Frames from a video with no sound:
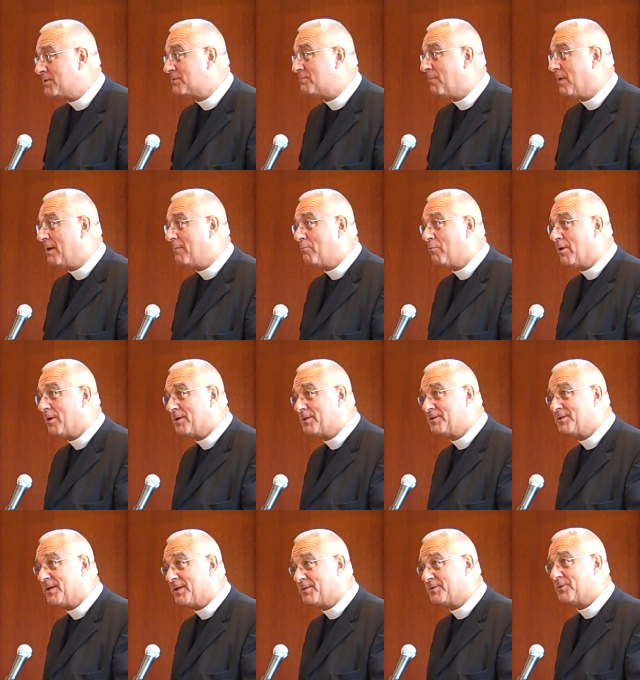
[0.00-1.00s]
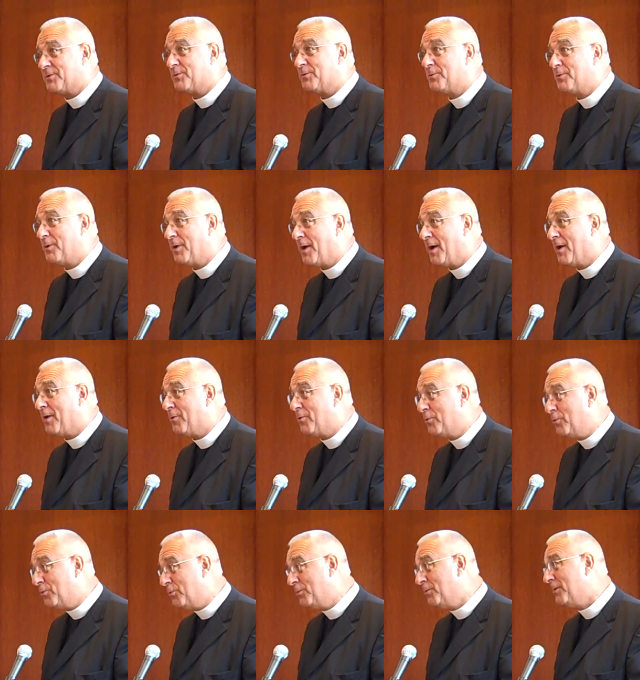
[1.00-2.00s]
miss my predecessor, uh,
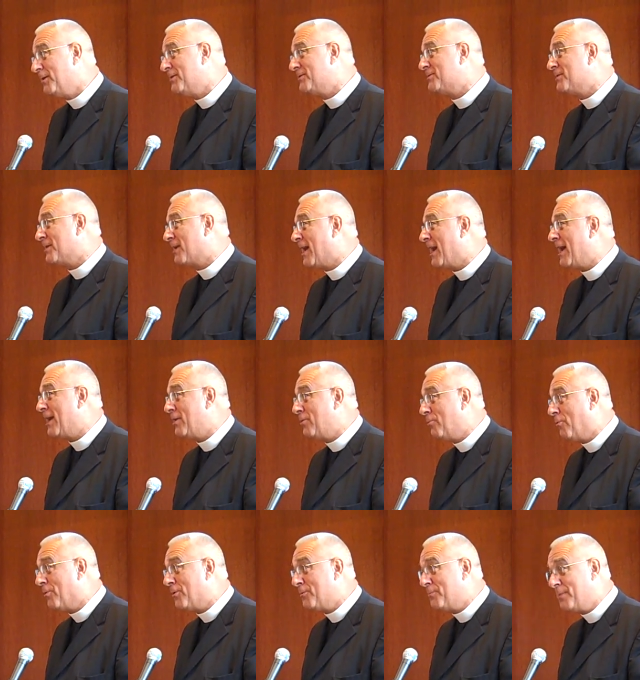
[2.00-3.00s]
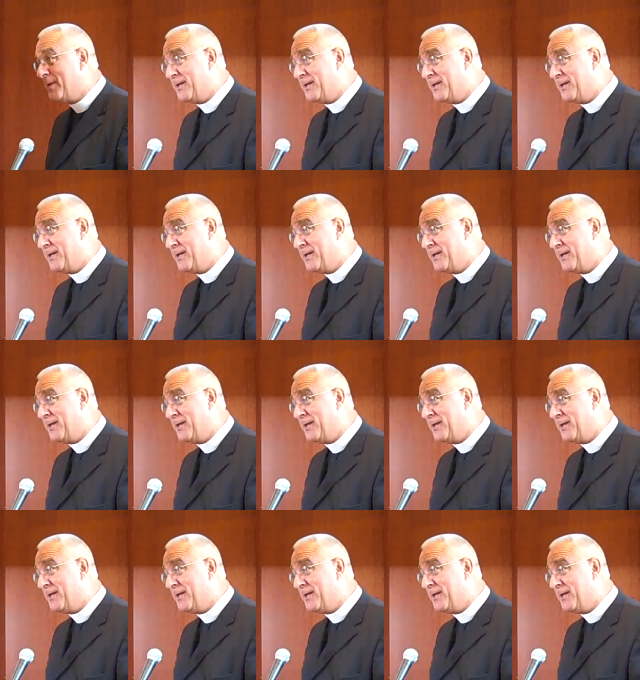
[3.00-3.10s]
who is the guy who